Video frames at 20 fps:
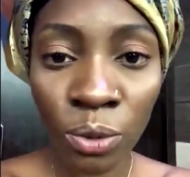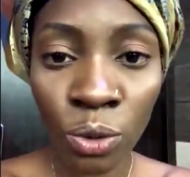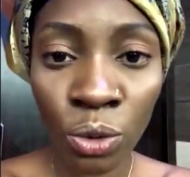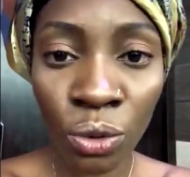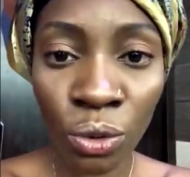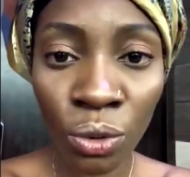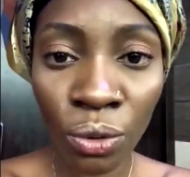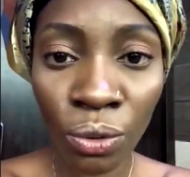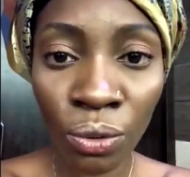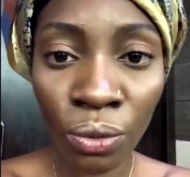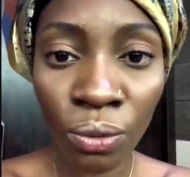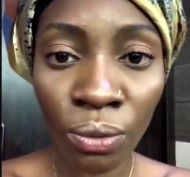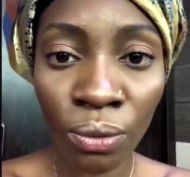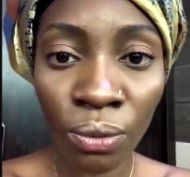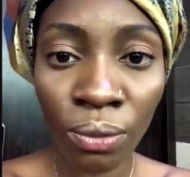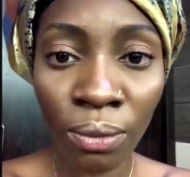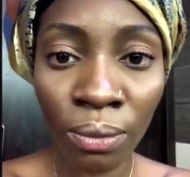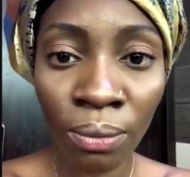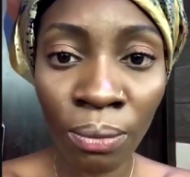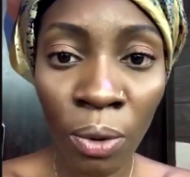
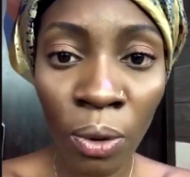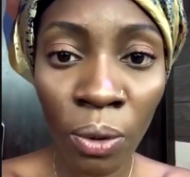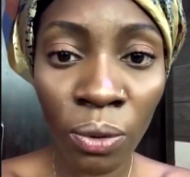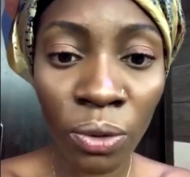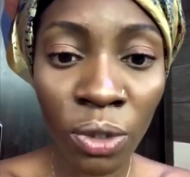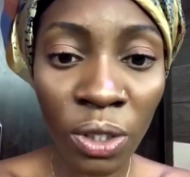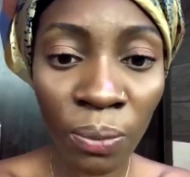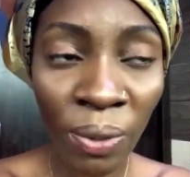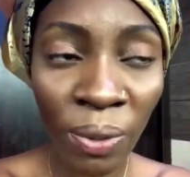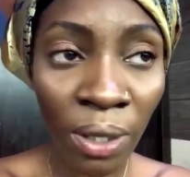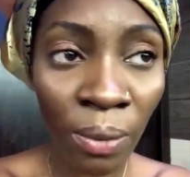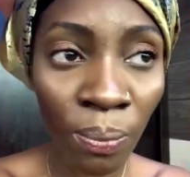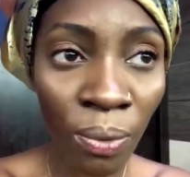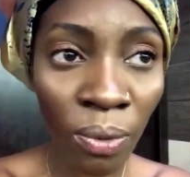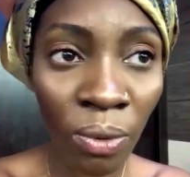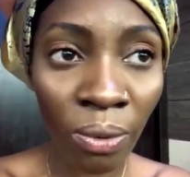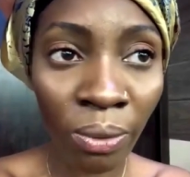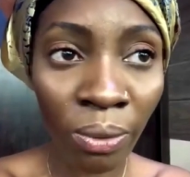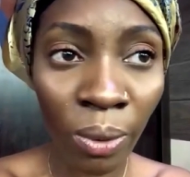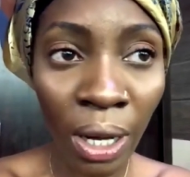to most
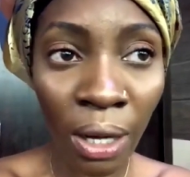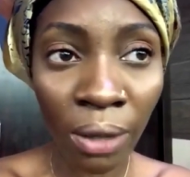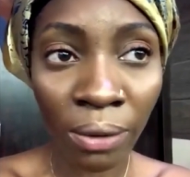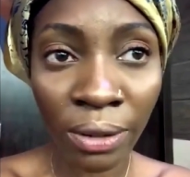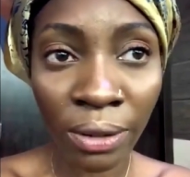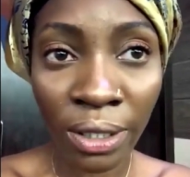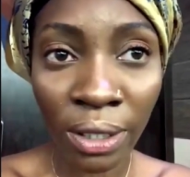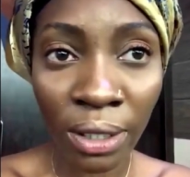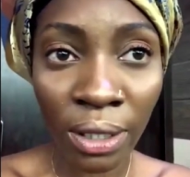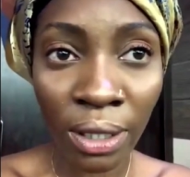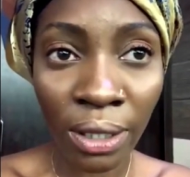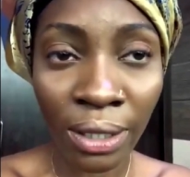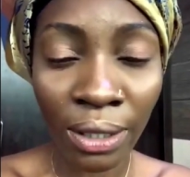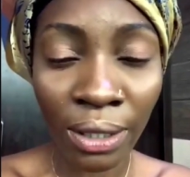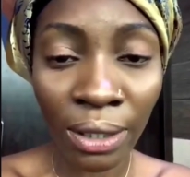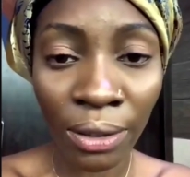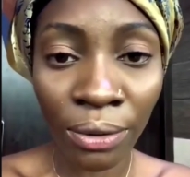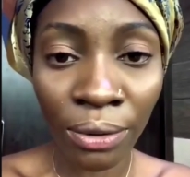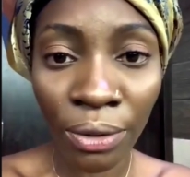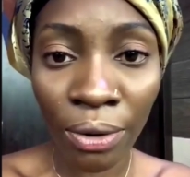people, while they
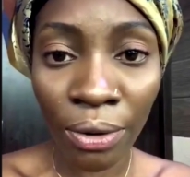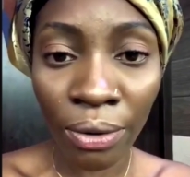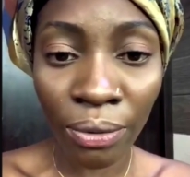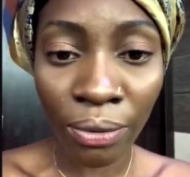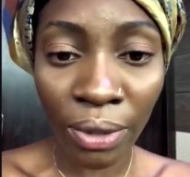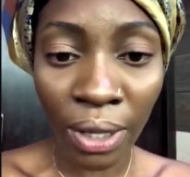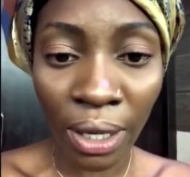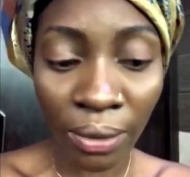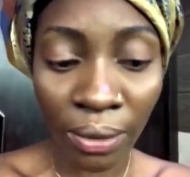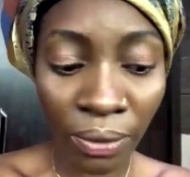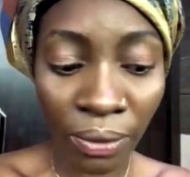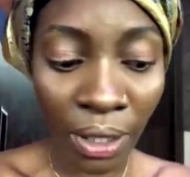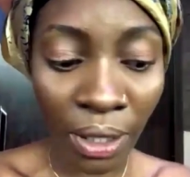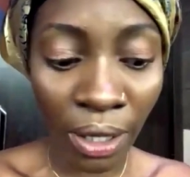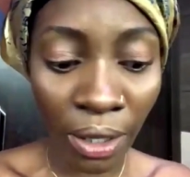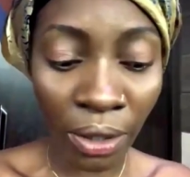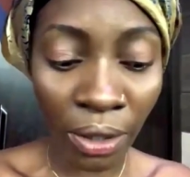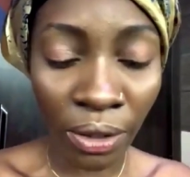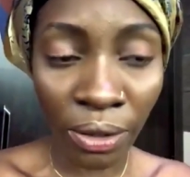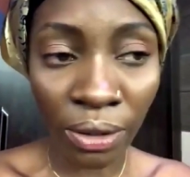known out
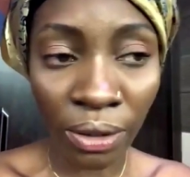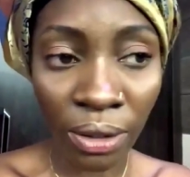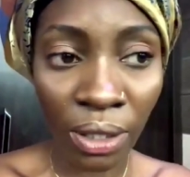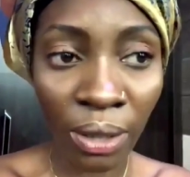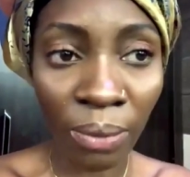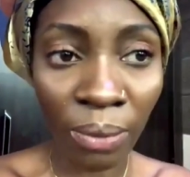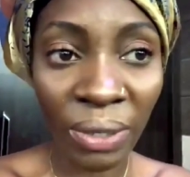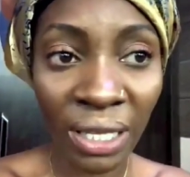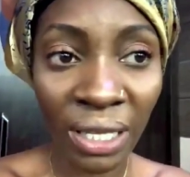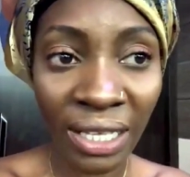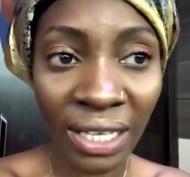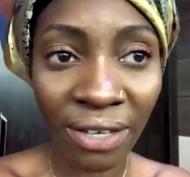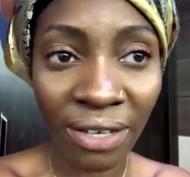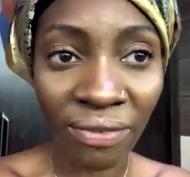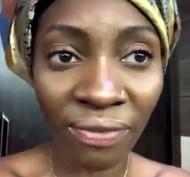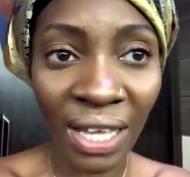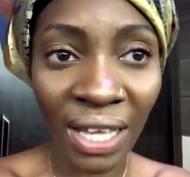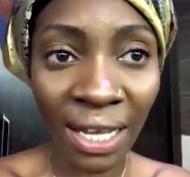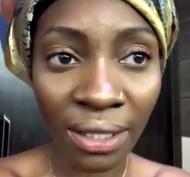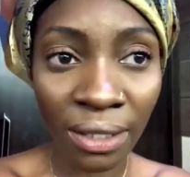there, they
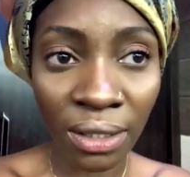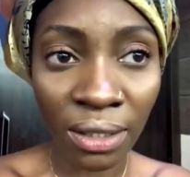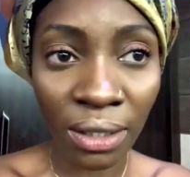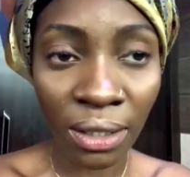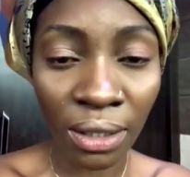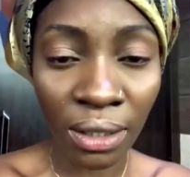believe that